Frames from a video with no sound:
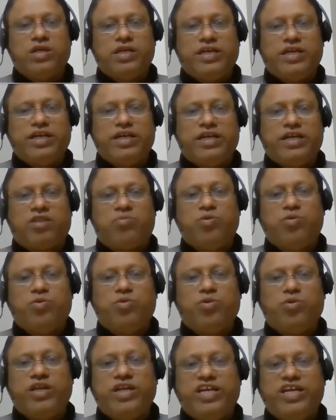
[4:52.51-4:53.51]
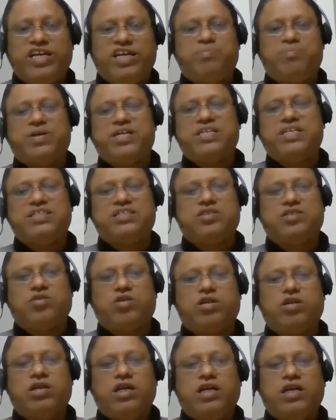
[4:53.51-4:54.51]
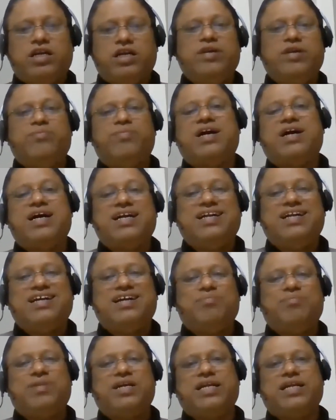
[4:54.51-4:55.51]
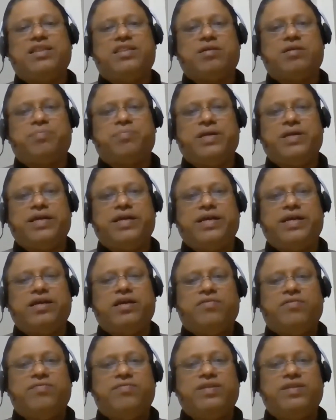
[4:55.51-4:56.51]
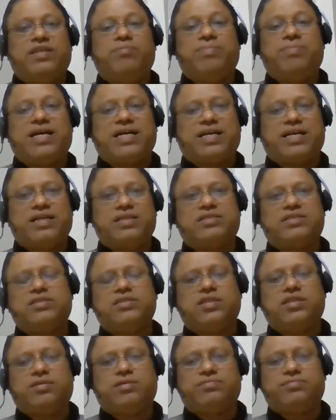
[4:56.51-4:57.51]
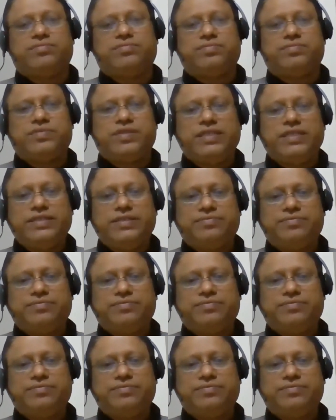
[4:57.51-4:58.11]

it is purely depends on demand and money supply with the banking system, right?